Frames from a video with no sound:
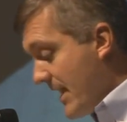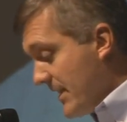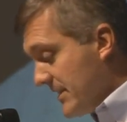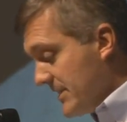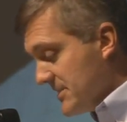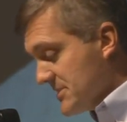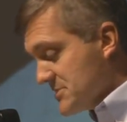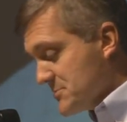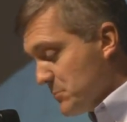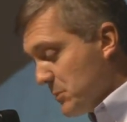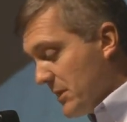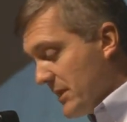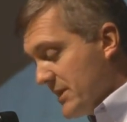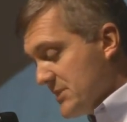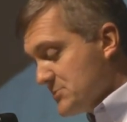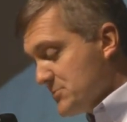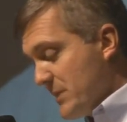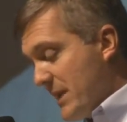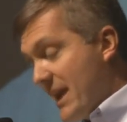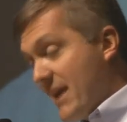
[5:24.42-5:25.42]
And in its
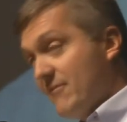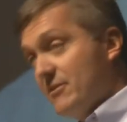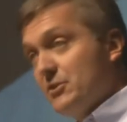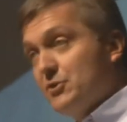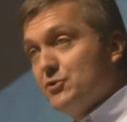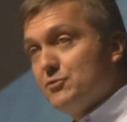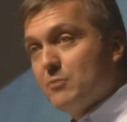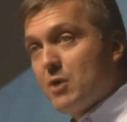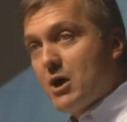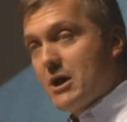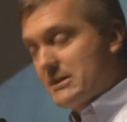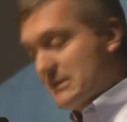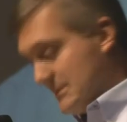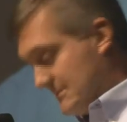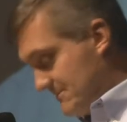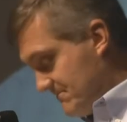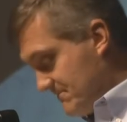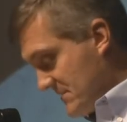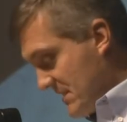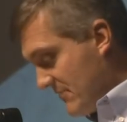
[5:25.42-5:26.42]
place, we have a new model
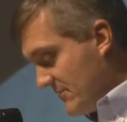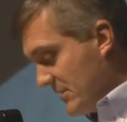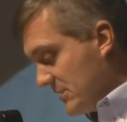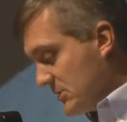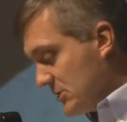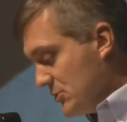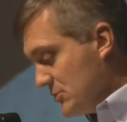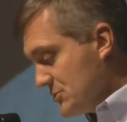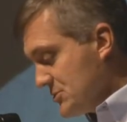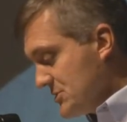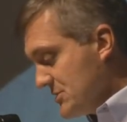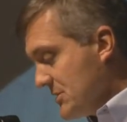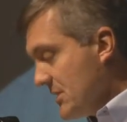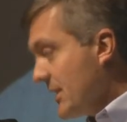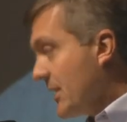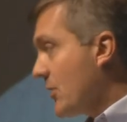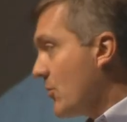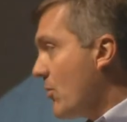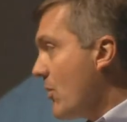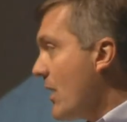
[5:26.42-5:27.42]
inclusion
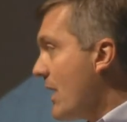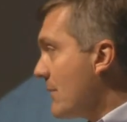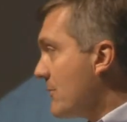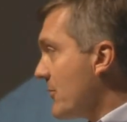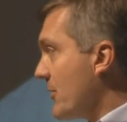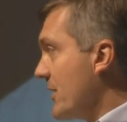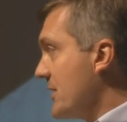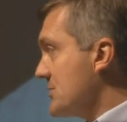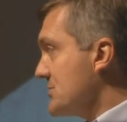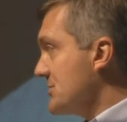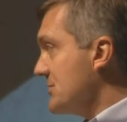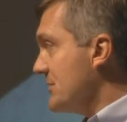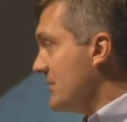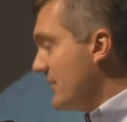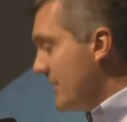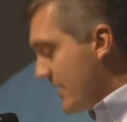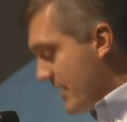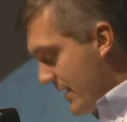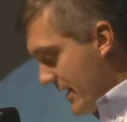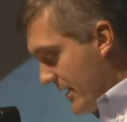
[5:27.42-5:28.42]
and cooperation,
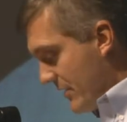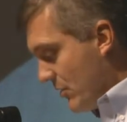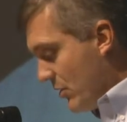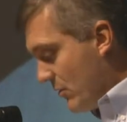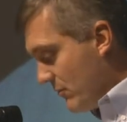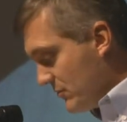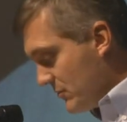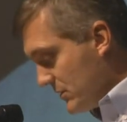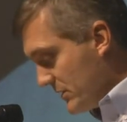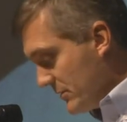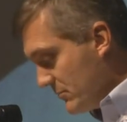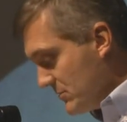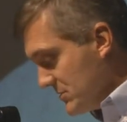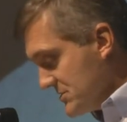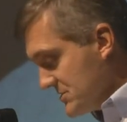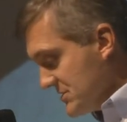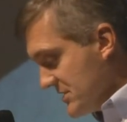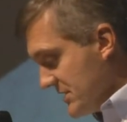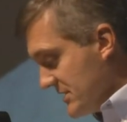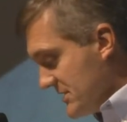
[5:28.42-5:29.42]
and hopefully we'll
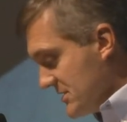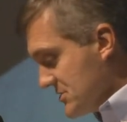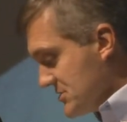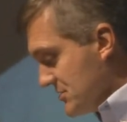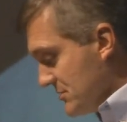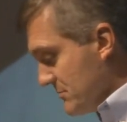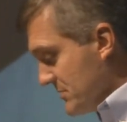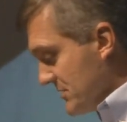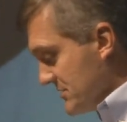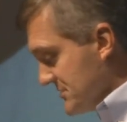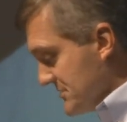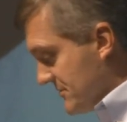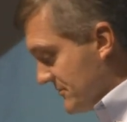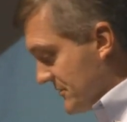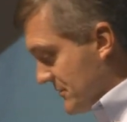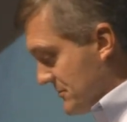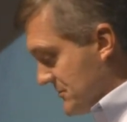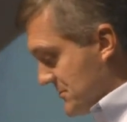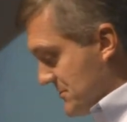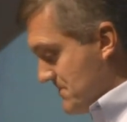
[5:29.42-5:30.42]
see additional bills in the
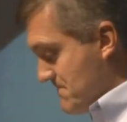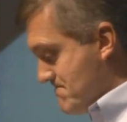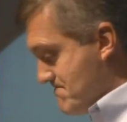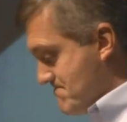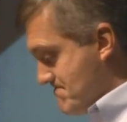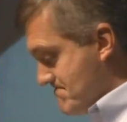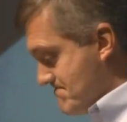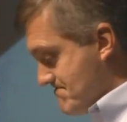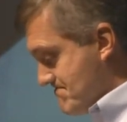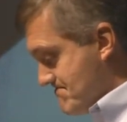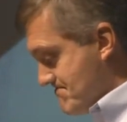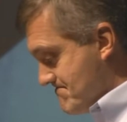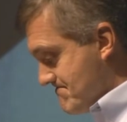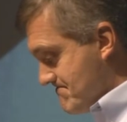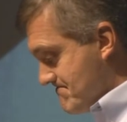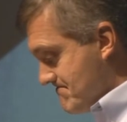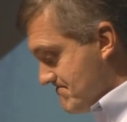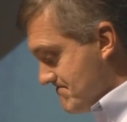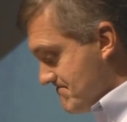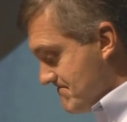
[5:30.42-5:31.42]
future.
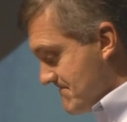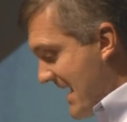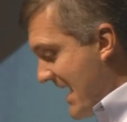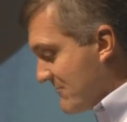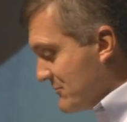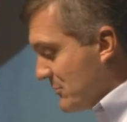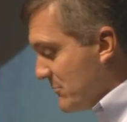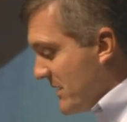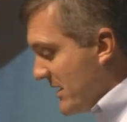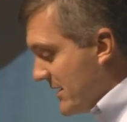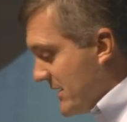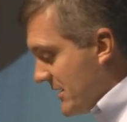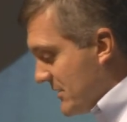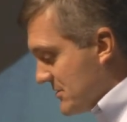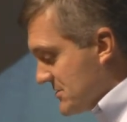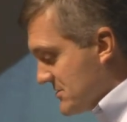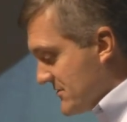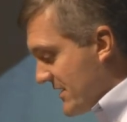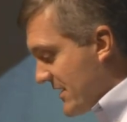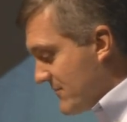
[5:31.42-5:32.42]
After many
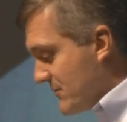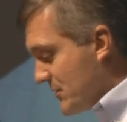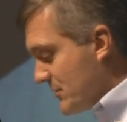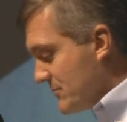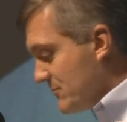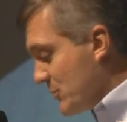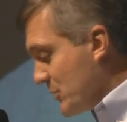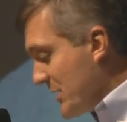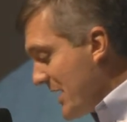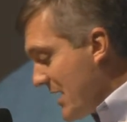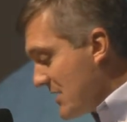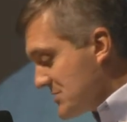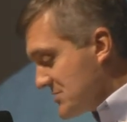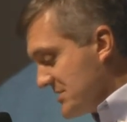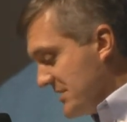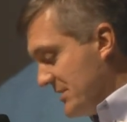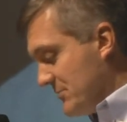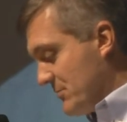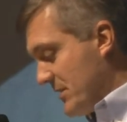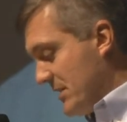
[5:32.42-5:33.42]
years of effort, we're now
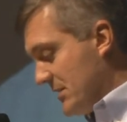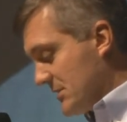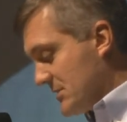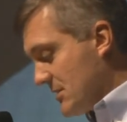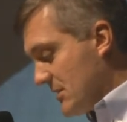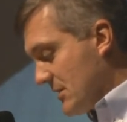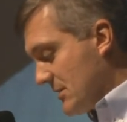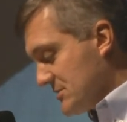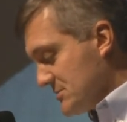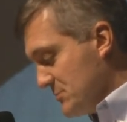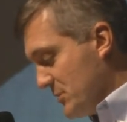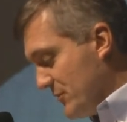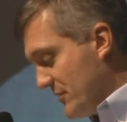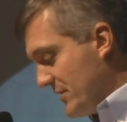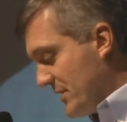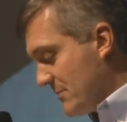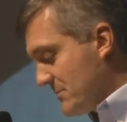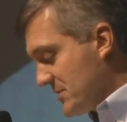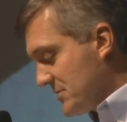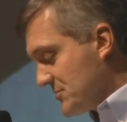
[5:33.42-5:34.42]
seeing rail cars
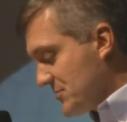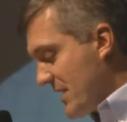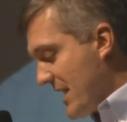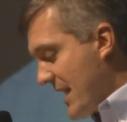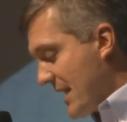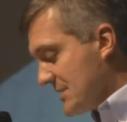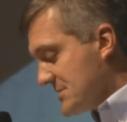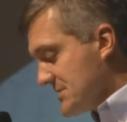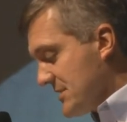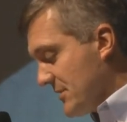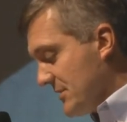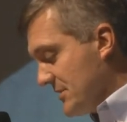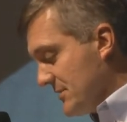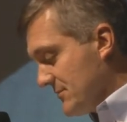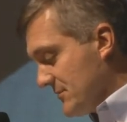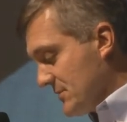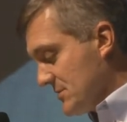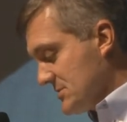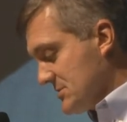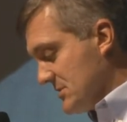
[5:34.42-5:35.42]
moving up the tracks, carrying
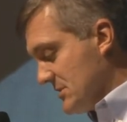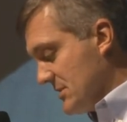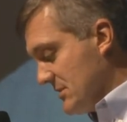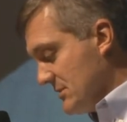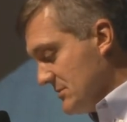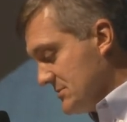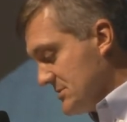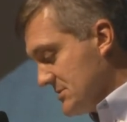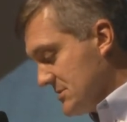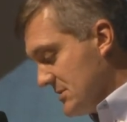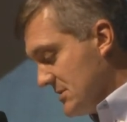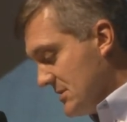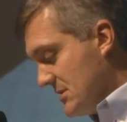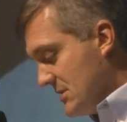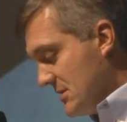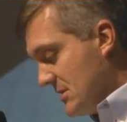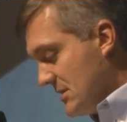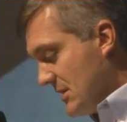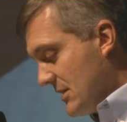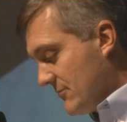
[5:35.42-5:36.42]
the first loads
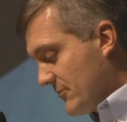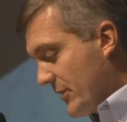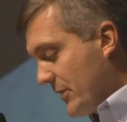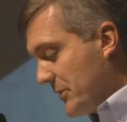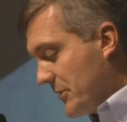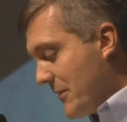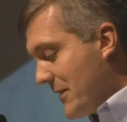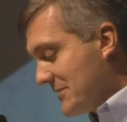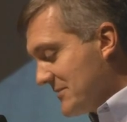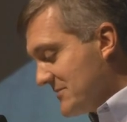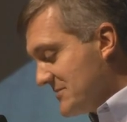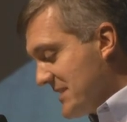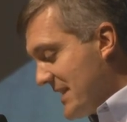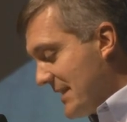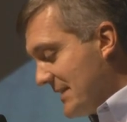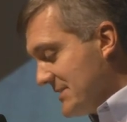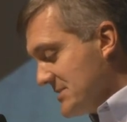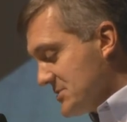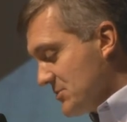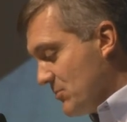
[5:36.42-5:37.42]
of radioactive
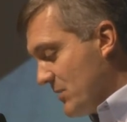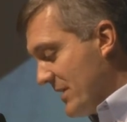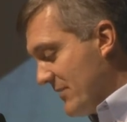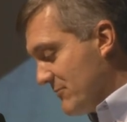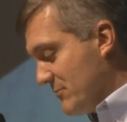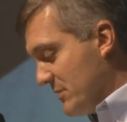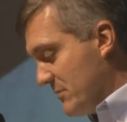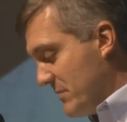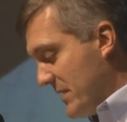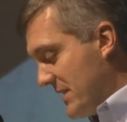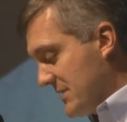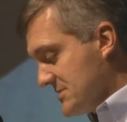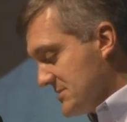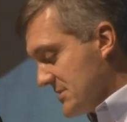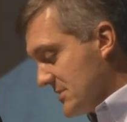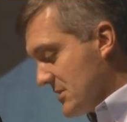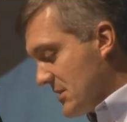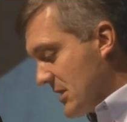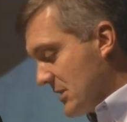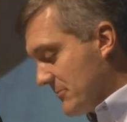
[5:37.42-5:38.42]
tailings away from the banks
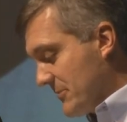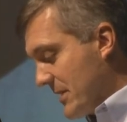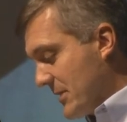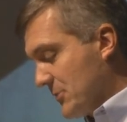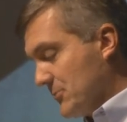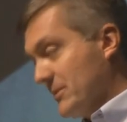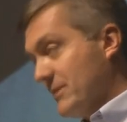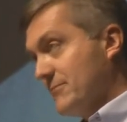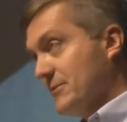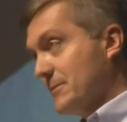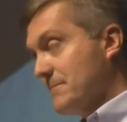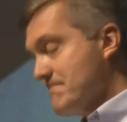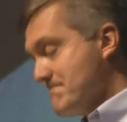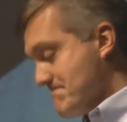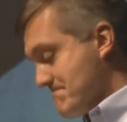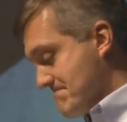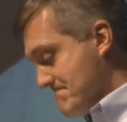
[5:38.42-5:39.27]
of the Colorado River.